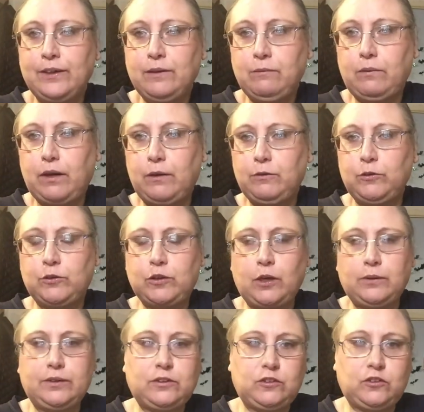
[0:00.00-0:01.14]
But I was
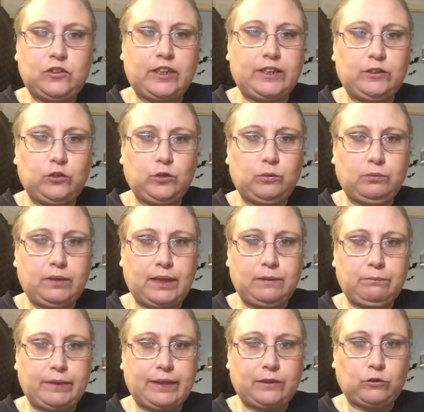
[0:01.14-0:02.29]
going to change up that
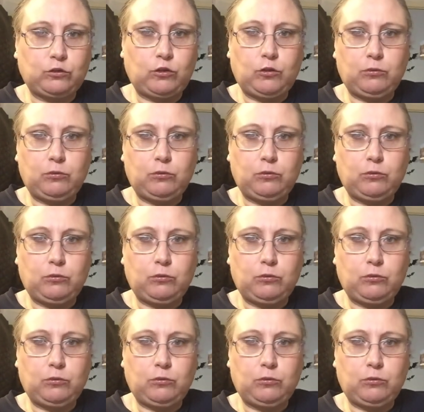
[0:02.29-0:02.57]
backdrop,